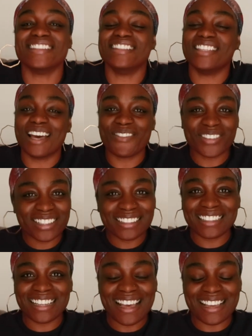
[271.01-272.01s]

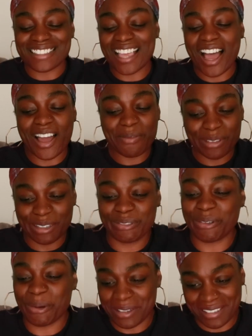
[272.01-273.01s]
Definitely yes. I'm looking
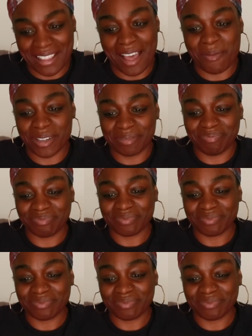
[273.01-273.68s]
forward to that one.